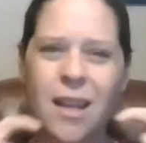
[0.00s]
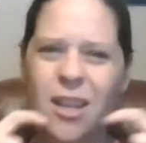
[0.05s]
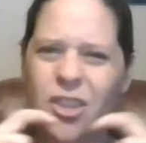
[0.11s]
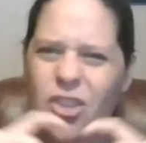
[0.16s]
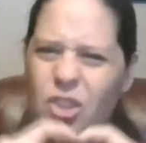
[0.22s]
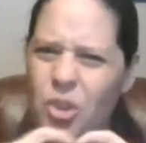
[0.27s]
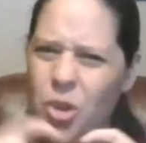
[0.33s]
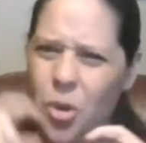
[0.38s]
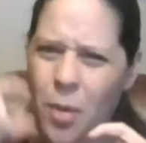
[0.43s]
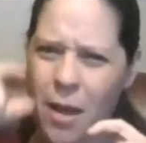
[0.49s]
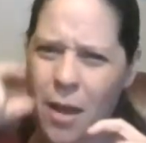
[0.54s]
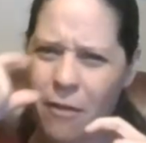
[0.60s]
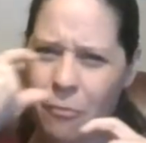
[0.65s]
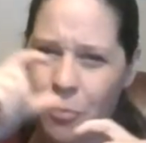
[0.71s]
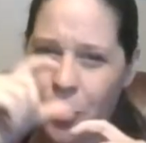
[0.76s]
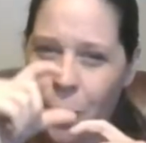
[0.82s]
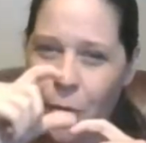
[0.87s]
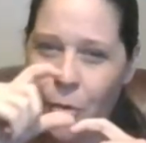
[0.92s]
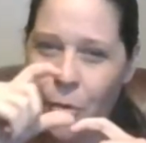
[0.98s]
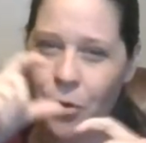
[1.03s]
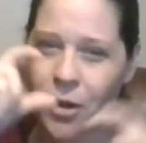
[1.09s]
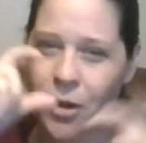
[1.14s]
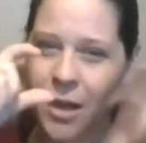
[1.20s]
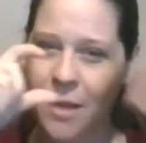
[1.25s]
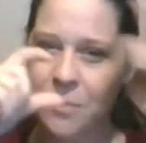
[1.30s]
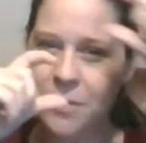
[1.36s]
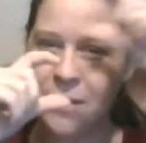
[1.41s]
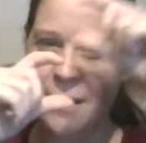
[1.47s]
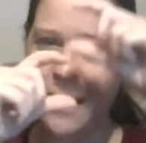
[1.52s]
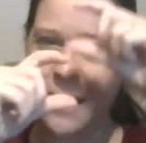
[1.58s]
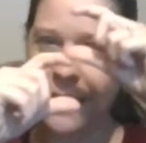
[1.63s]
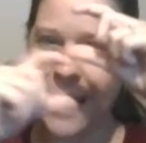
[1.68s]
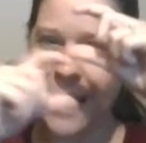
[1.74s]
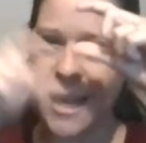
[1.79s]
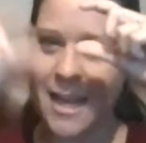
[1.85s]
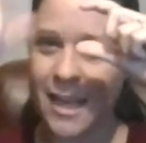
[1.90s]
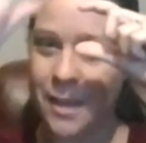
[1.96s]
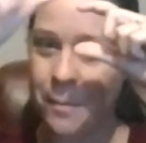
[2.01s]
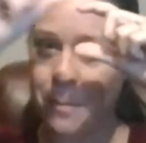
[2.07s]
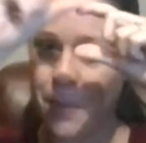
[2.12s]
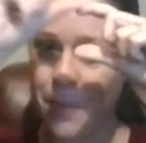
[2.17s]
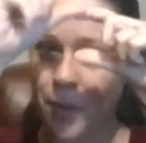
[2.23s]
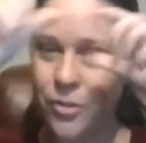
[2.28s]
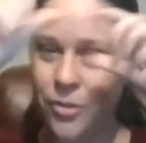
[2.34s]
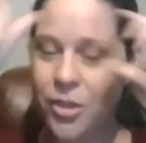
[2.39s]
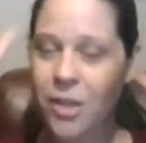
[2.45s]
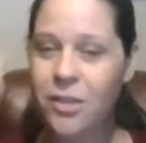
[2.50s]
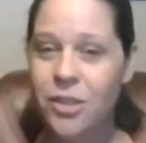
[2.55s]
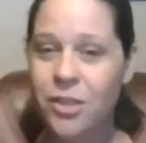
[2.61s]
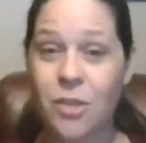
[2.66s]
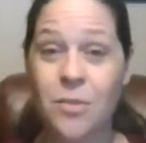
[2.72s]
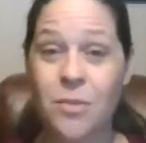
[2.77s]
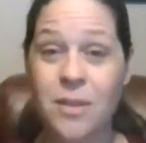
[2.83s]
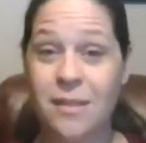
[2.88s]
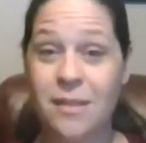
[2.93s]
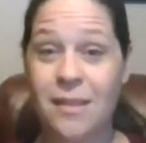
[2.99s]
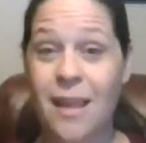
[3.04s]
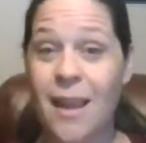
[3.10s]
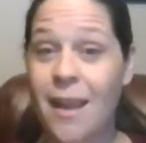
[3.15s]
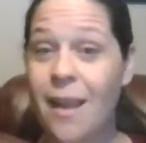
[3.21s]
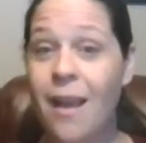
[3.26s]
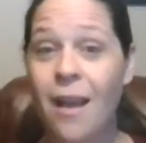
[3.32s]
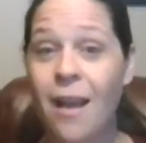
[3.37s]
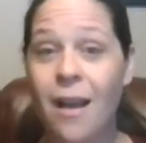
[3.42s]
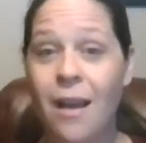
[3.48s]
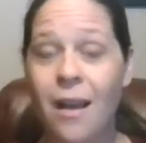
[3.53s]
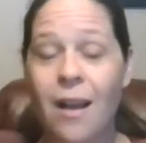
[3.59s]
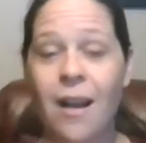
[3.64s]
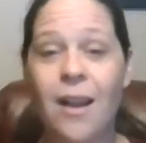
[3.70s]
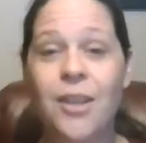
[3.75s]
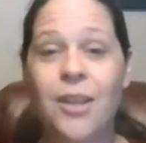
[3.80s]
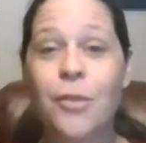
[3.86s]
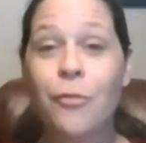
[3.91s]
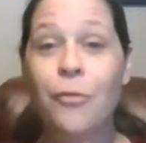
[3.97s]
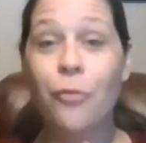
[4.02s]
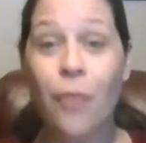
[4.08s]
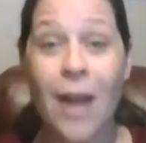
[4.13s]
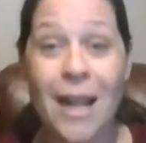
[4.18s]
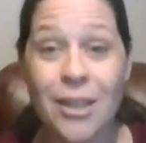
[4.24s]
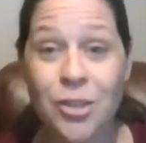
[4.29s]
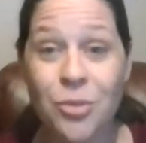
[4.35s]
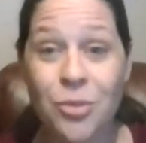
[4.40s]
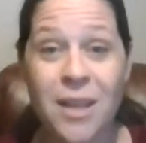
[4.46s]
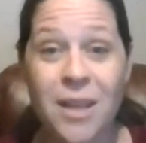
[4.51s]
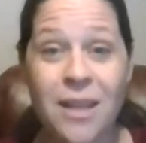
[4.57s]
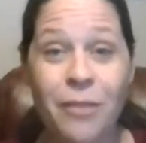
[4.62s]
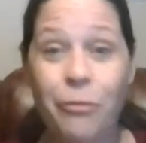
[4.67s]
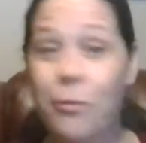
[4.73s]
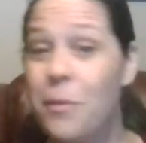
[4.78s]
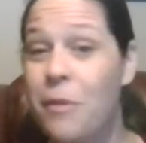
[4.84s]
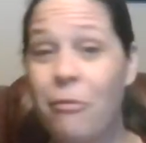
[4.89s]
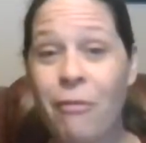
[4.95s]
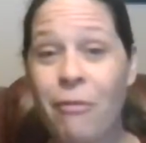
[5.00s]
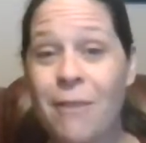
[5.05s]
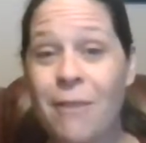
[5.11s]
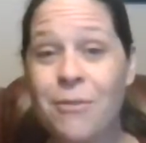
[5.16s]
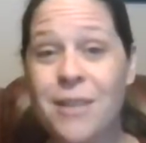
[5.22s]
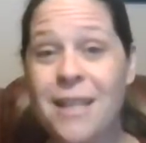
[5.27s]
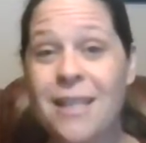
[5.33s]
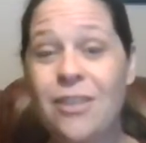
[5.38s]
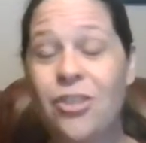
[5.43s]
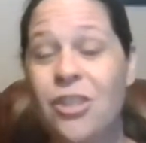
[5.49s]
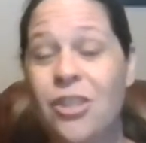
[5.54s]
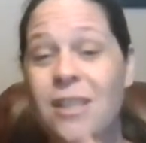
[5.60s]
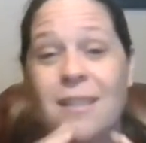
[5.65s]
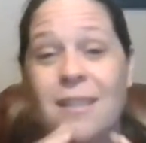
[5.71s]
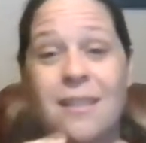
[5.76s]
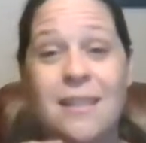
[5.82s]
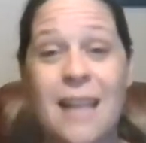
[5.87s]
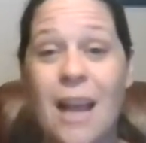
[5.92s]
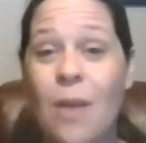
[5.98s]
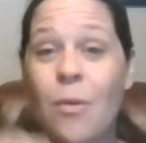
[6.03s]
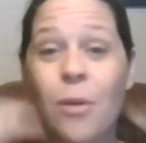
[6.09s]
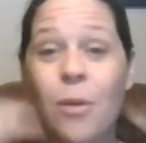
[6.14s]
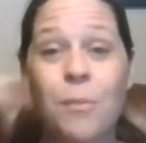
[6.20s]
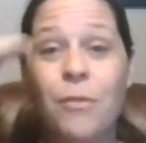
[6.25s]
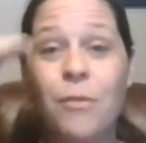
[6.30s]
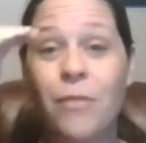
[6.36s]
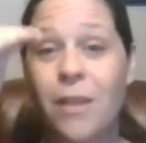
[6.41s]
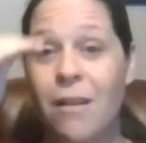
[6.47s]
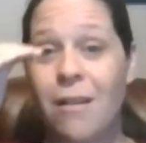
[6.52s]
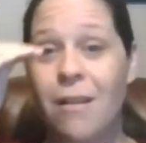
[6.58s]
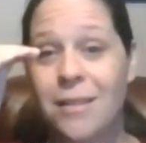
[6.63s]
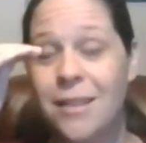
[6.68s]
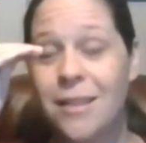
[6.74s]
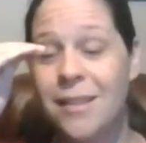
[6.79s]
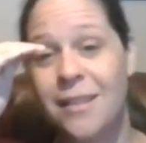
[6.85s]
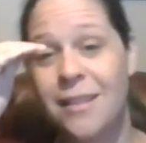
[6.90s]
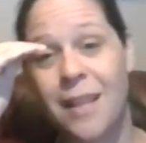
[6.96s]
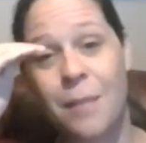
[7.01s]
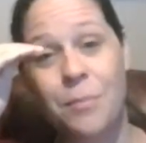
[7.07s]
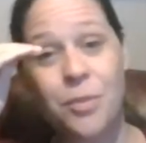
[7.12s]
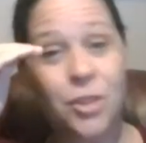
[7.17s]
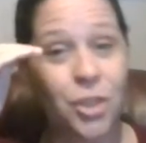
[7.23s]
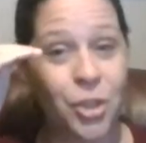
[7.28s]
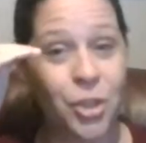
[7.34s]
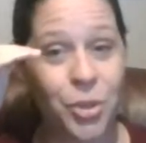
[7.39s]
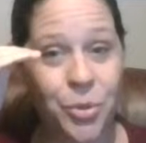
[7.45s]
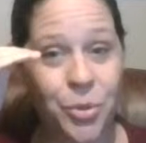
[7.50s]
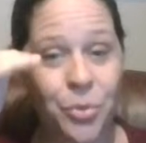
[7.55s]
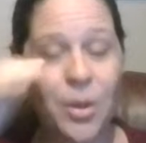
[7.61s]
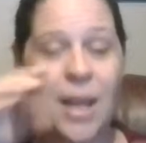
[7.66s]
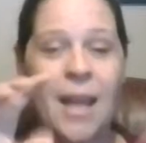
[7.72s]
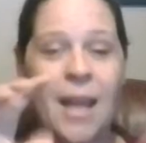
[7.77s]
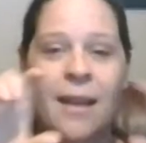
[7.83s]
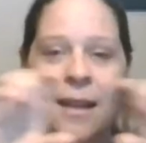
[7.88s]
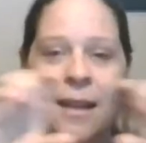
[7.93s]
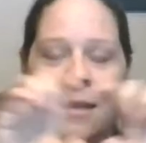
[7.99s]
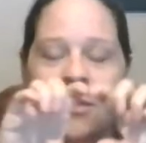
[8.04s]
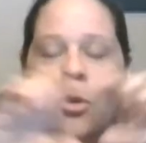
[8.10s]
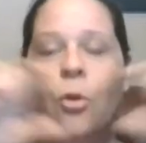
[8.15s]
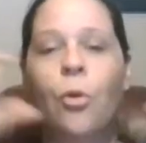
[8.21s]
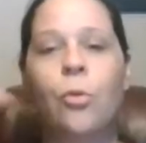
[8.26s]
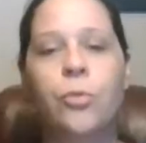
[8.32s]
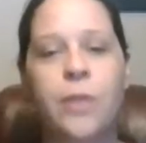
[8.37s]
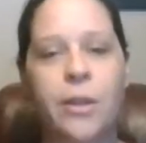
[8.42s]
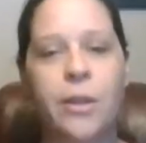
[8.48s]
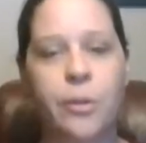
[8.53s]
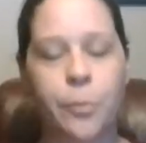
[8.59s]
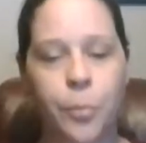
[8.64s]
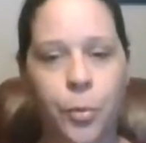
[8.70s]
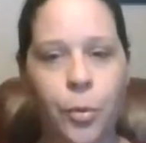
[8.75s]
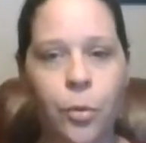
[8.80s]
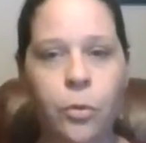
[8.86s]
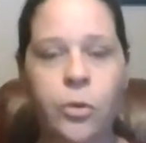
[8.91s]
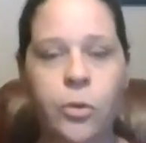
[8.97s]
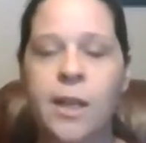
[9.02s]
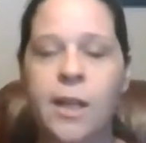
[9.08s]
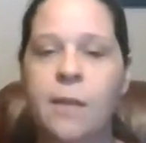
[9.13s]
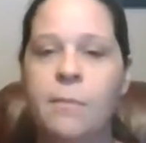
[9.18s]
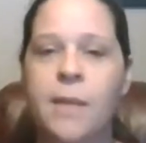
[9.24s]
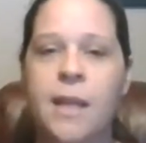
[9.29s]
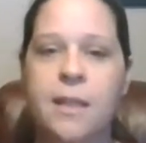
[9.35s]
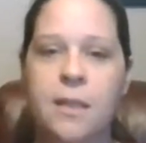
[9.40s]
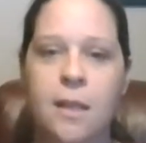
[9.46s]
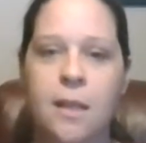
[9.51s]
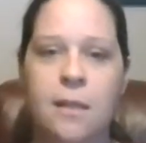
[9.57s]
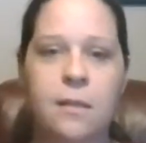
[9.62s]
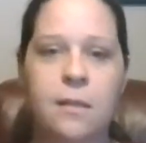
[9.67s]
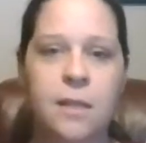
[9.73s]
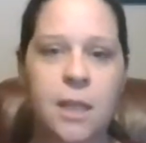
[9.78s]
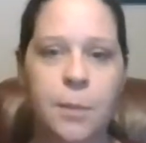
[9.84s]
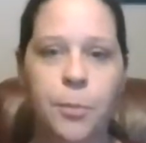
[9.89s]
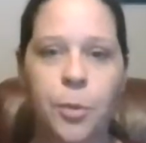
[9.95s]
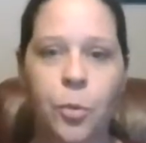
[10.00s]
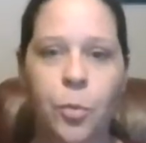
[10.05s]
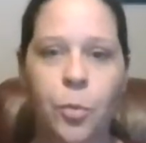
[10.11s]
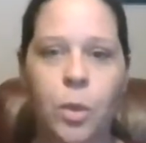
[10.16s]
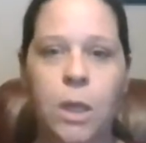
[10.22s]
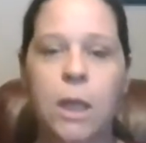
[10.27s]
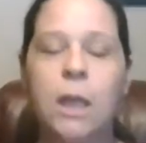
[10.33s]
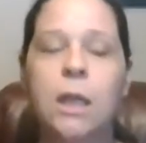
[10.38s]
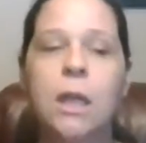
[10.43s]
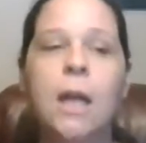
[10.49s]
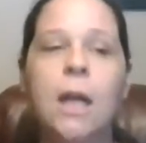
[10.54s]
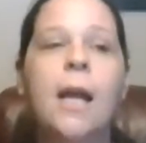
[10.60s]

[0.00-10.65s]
Do you have programs that they can build onto and say, you've graduated from the foundations, now we're moving on to step 2, and it's a whole nother program that does deeper work.